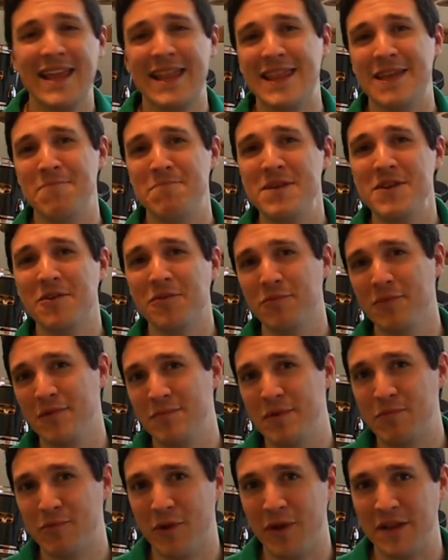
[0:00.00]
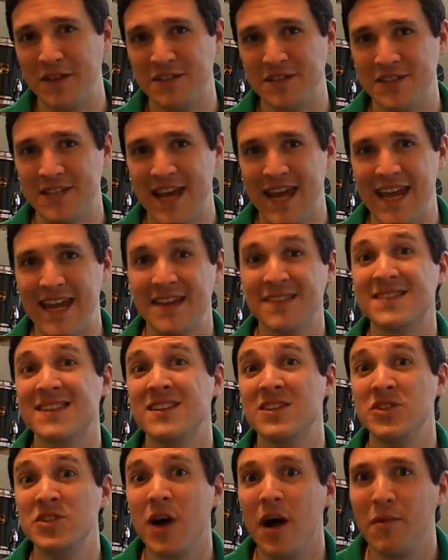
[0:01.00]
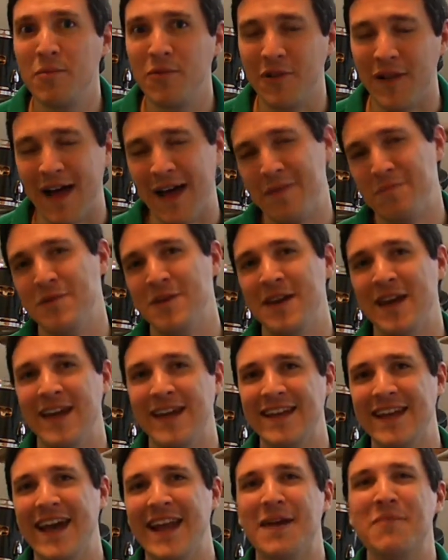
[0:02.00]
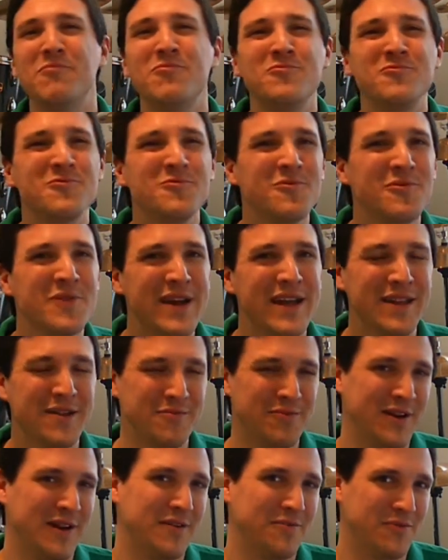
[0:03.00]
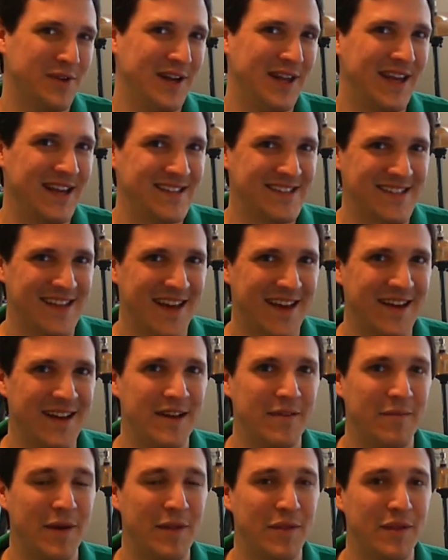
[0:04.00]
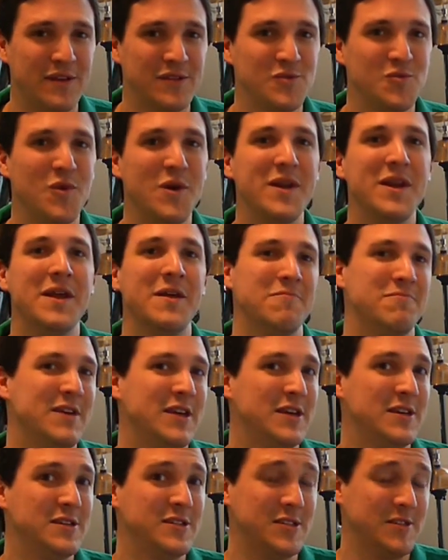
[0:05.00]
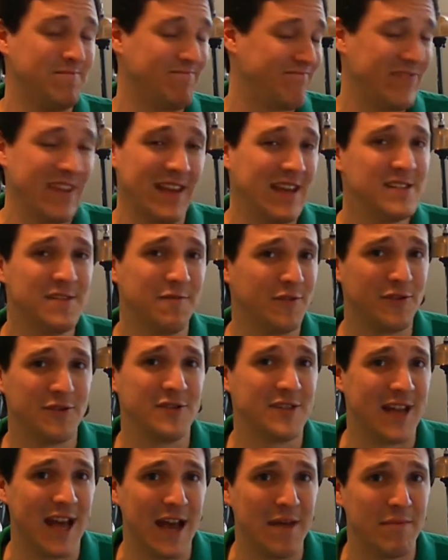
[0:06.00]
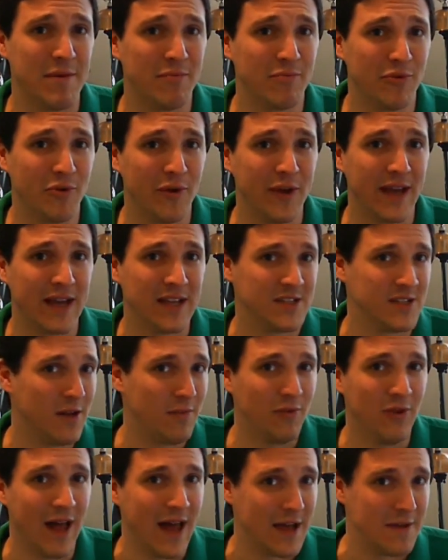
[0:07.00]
The beer we'll be brewing today is a double IPA and I'm really excited about this one because it's the first time I'm brewing a double